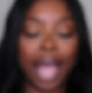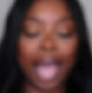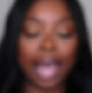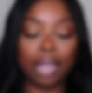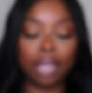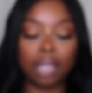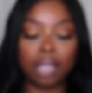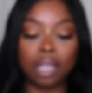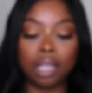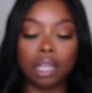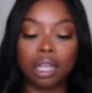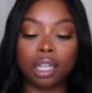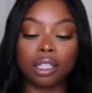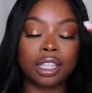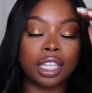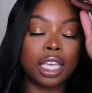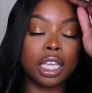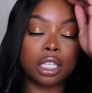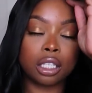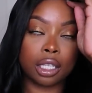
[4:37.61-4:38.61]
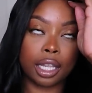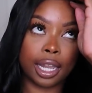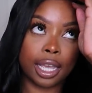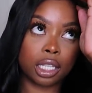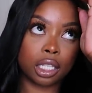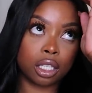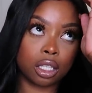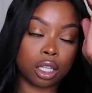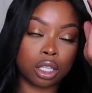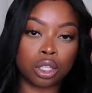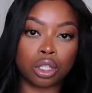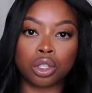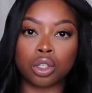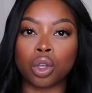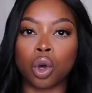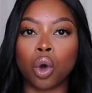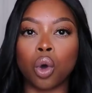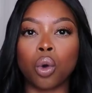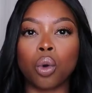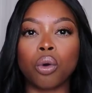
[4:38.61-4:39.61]
I, these glasses are
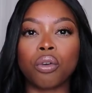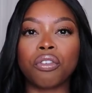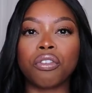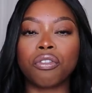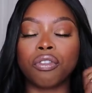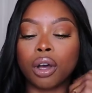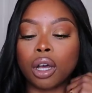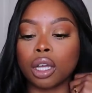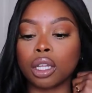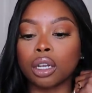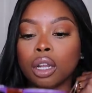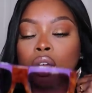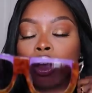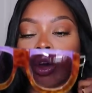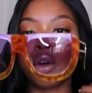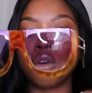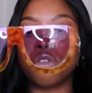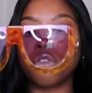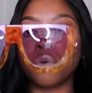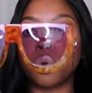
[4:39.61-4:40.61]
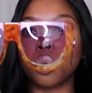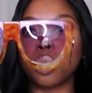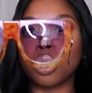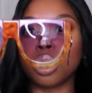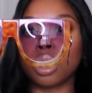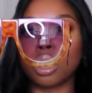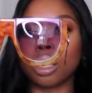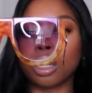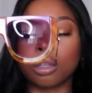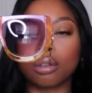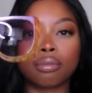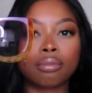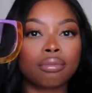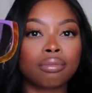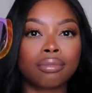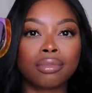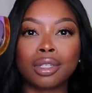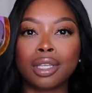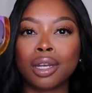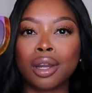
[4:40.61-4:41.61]
so fun for,
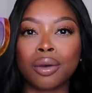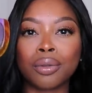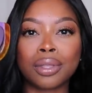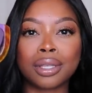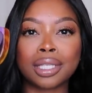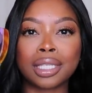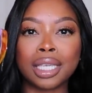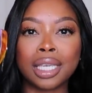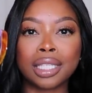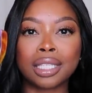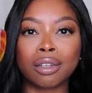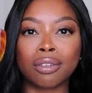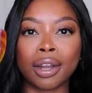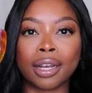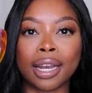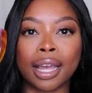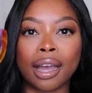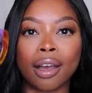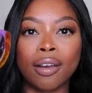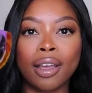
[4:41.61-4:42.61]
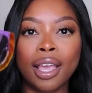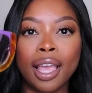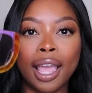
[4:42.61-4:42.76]
you know, the season right now.